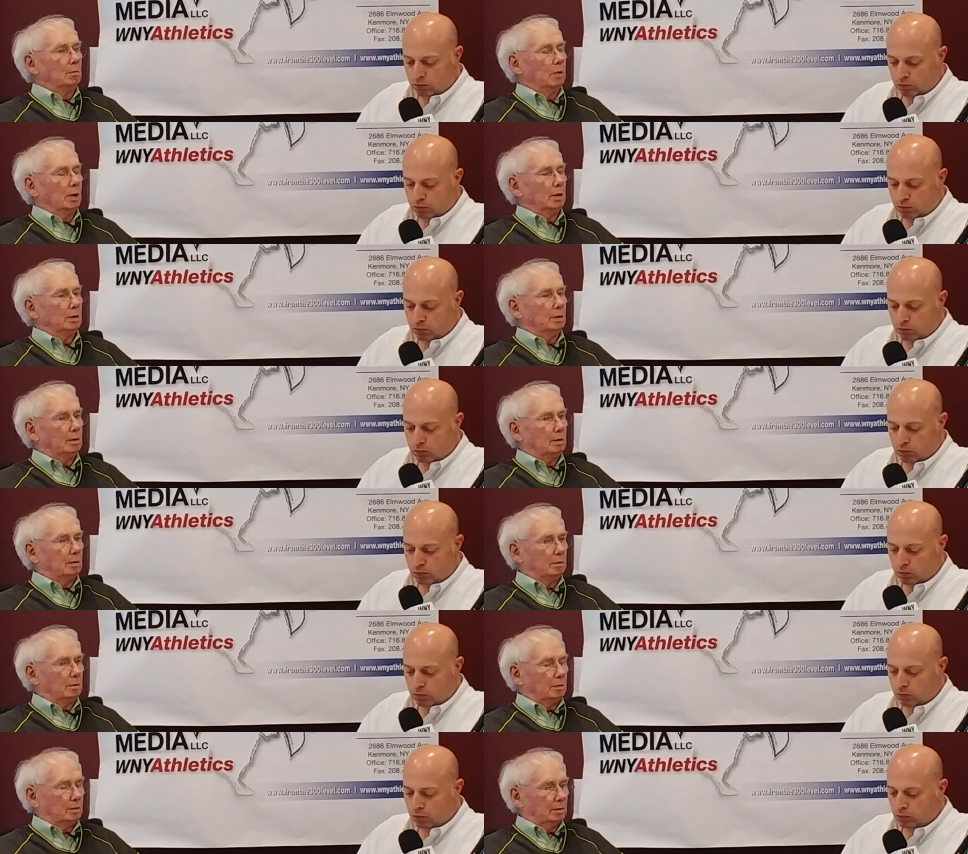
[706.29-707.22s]
Speaker 1: but
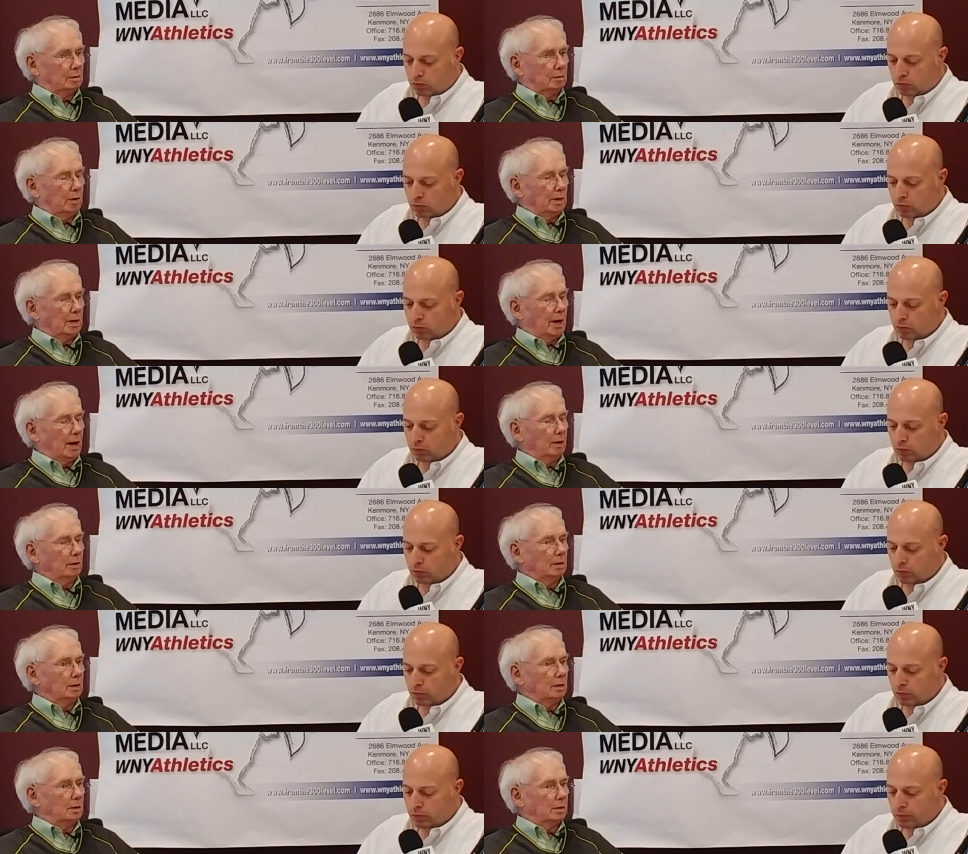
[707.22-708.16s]
Grand
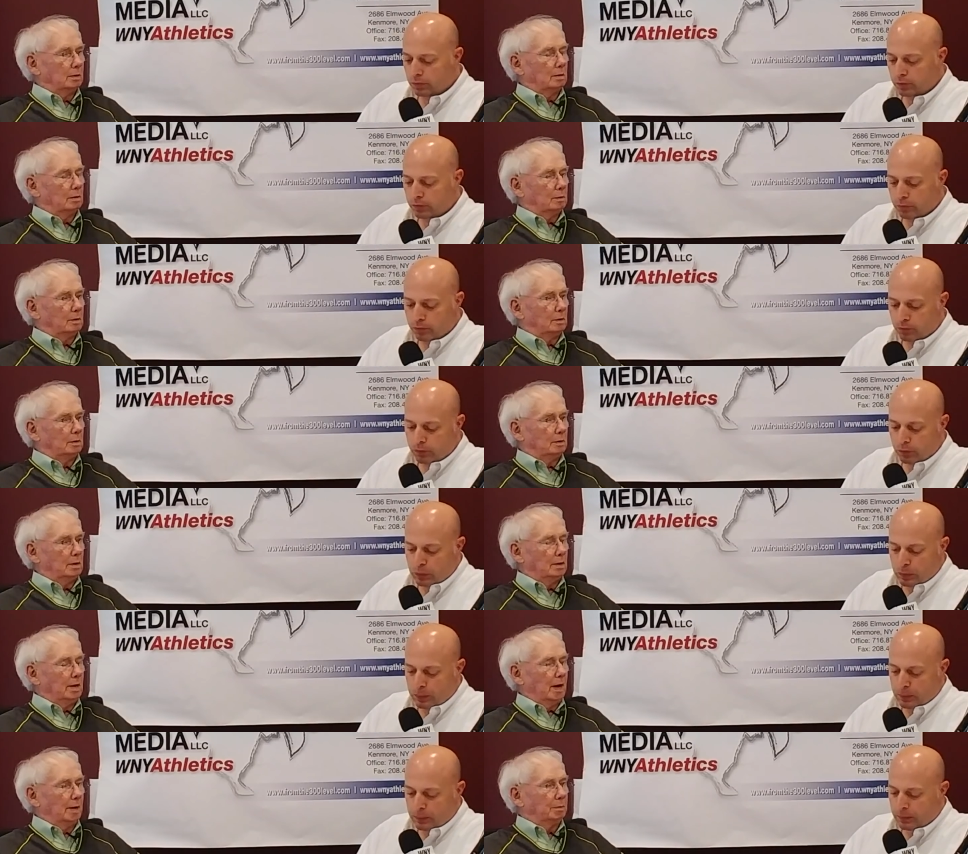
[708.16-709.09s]
Island
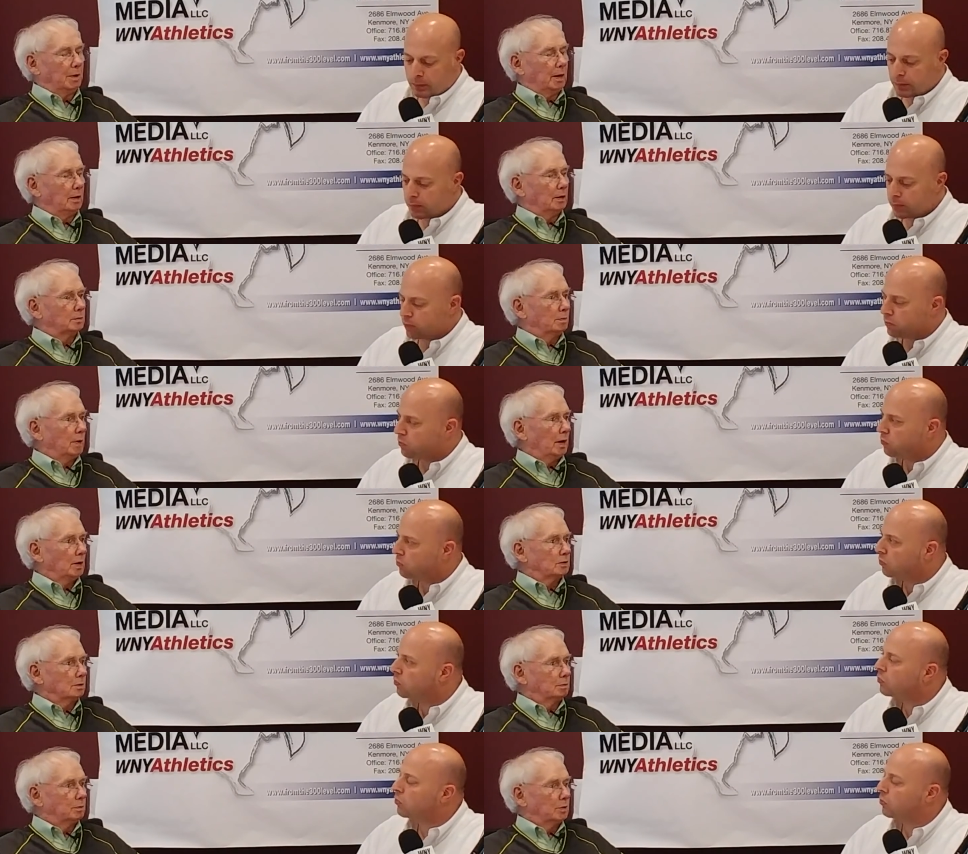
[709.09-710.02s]
did not play its
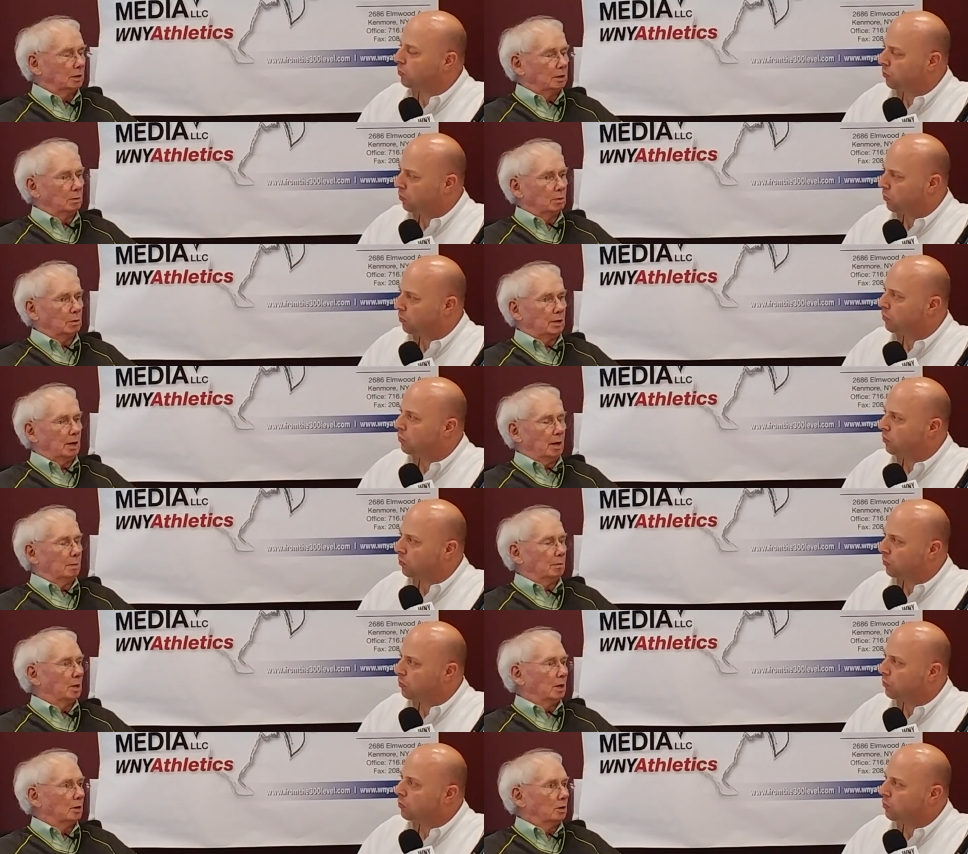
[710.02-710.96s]
best, particularly when
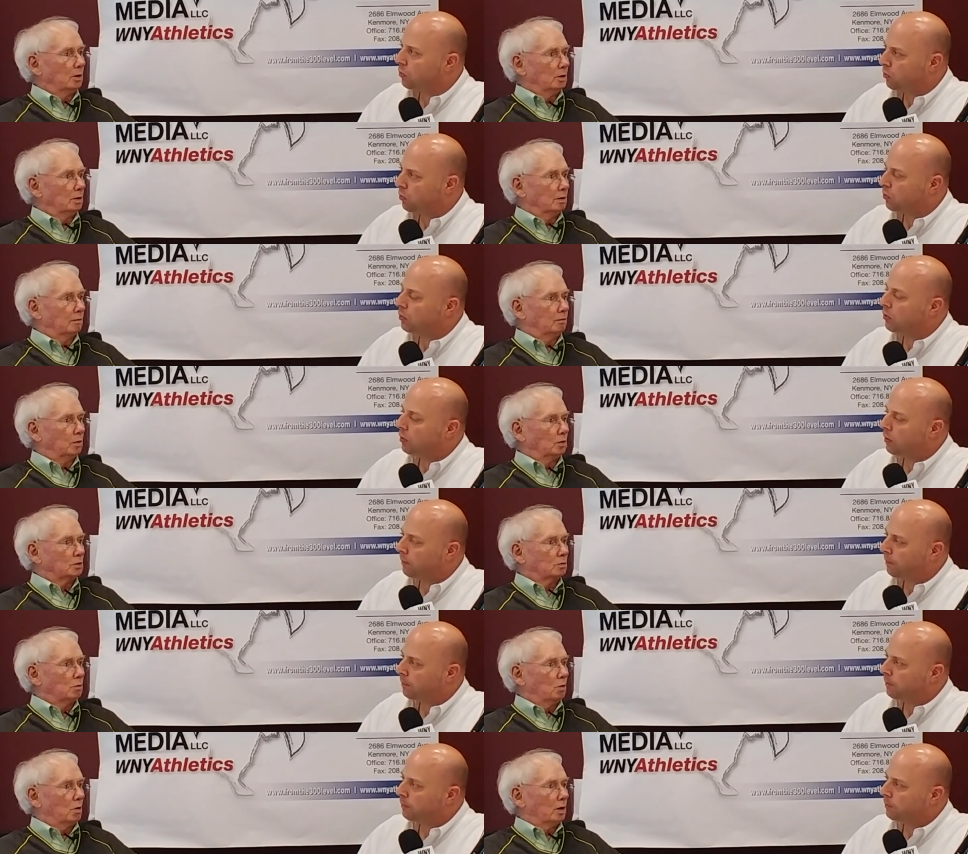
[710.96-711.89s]
Cam got hurt in the
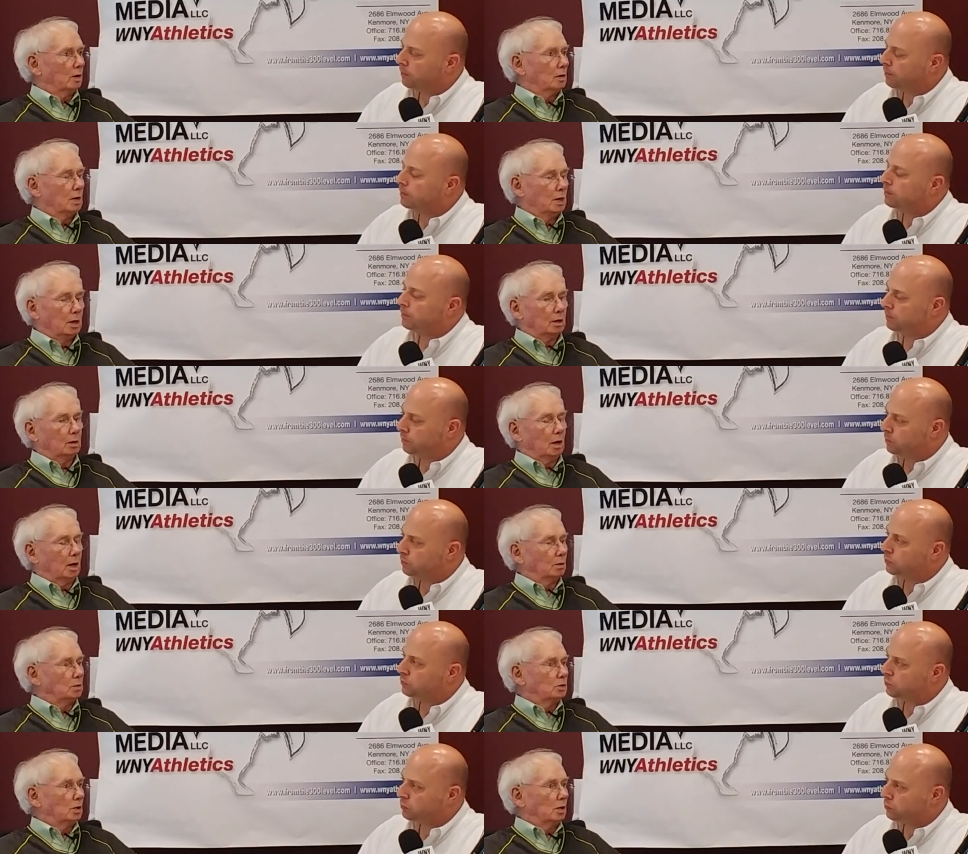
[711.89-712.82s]
first quarter,
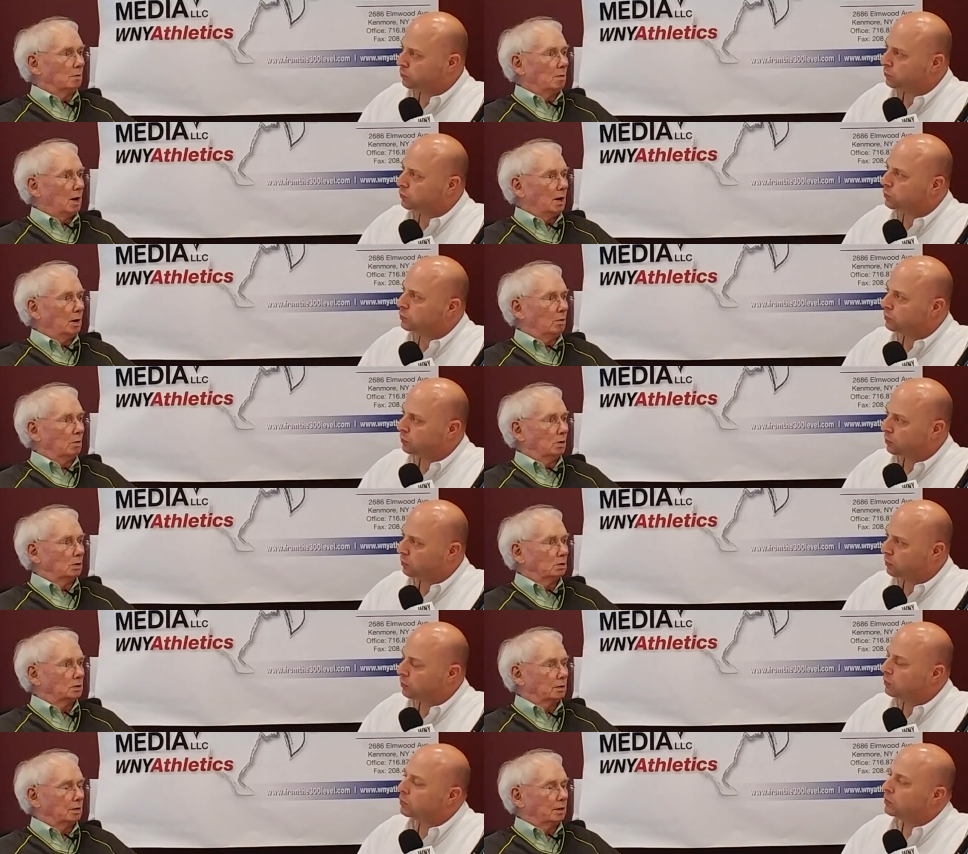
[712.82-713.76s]
along with Jeremiah
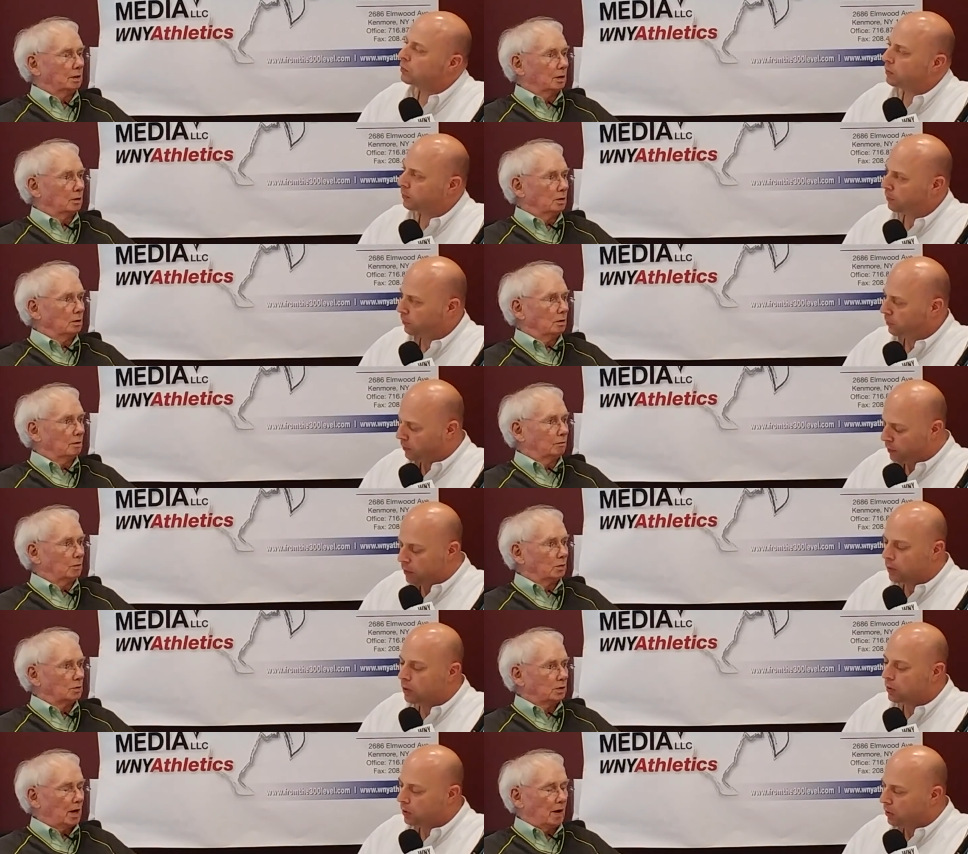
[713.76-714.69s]
Wilkes, I think got hurt in the
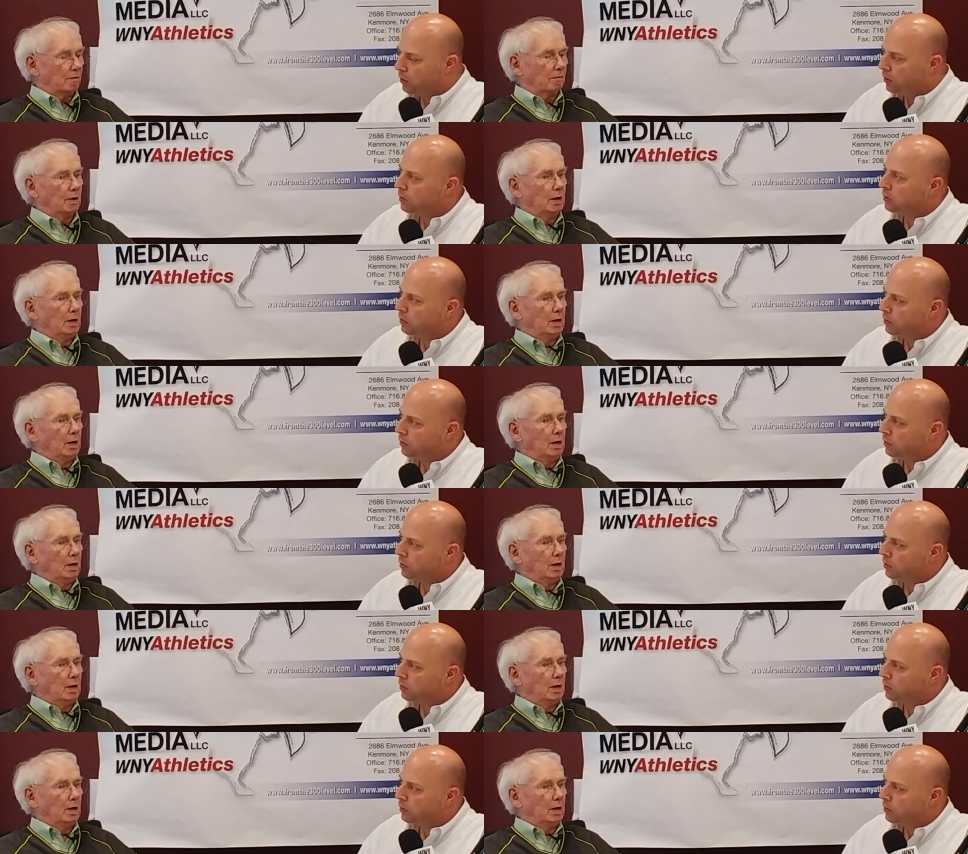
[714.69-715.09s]
first half.